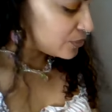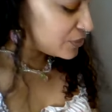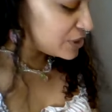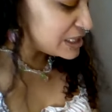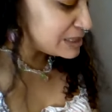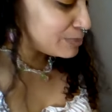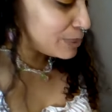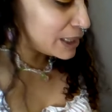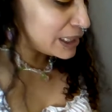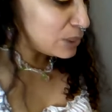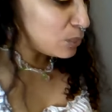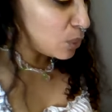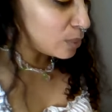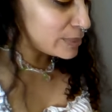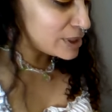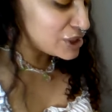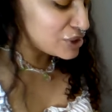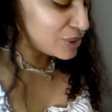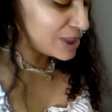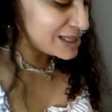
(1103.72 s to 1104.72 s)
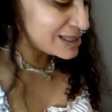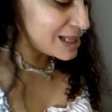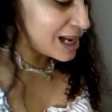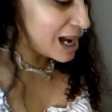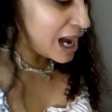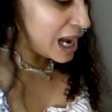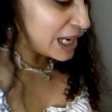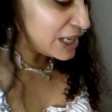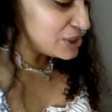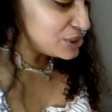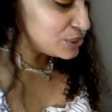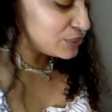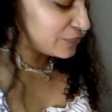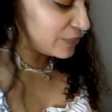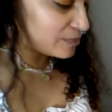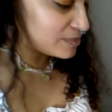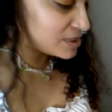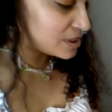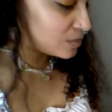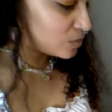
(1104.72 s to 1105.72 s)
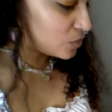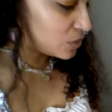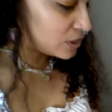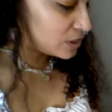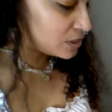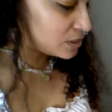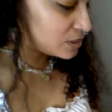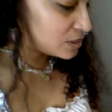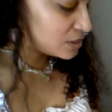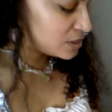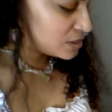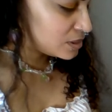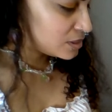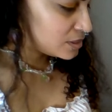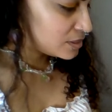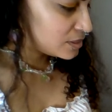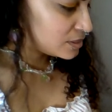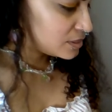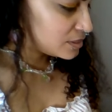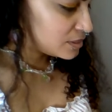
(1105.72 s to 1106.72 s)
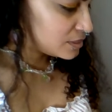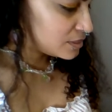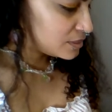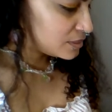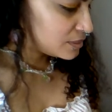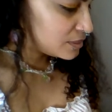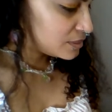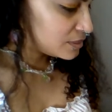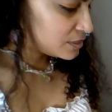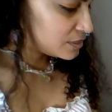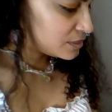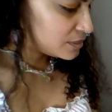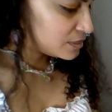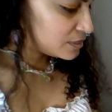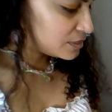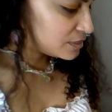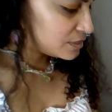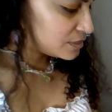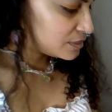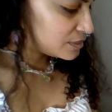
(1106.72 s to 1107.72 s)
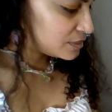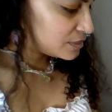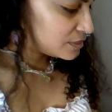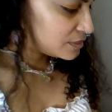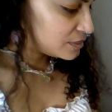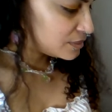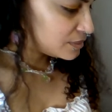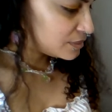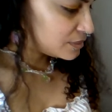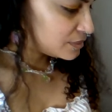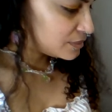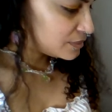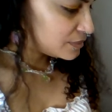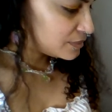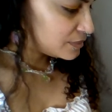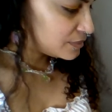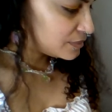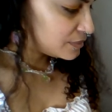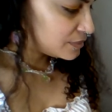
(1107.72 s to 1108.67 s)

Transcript: this petty woman is trying to hide you from someone. And now, Joan.